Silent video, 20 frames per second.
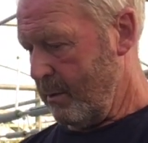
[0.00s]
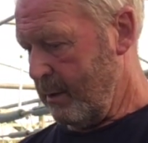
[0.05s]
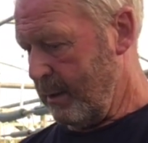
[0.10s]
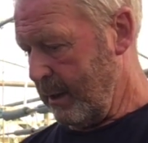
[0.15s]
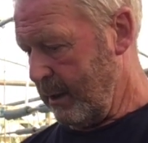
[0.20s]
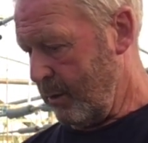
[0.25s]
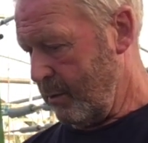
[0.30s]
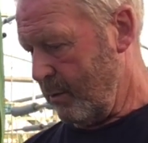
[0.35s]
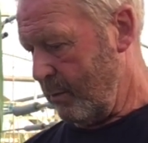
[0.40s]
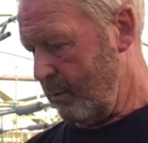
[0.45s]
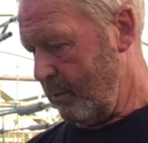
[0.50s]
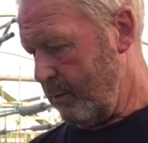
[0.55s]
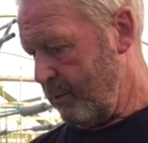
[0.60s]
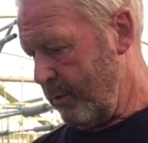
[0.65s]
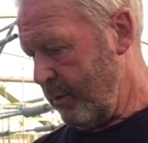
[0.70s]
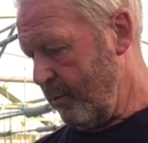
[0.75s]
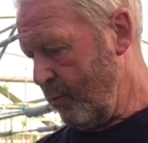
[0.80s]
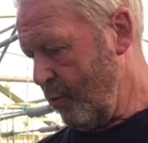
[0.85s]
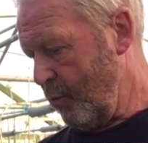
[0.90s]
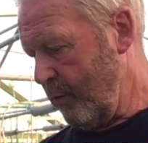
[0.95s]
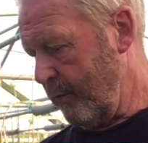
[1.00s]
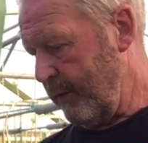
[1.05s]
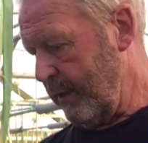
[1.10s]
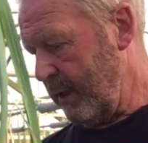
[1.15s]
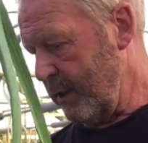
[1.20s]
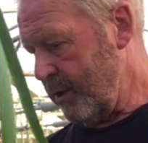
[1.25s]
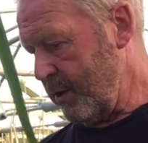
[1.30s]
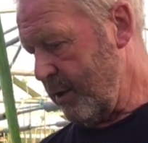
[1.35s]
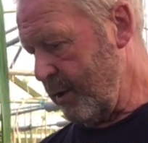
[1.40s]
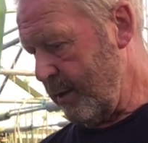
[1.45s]
right we remove
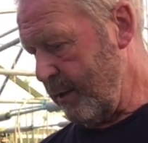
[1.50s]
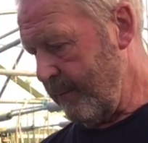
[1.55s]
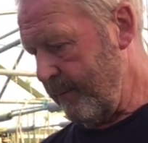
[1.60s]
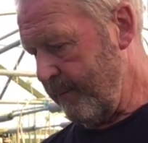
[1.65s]
this